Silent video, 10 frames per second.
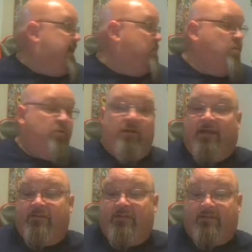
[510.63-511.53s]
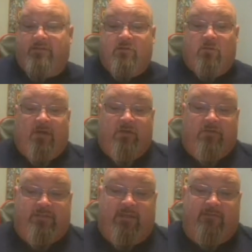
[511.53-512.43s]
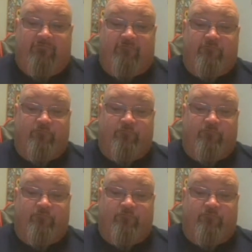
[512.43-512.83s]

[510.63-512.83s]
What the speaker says: And we'll pull out the Zarana herself.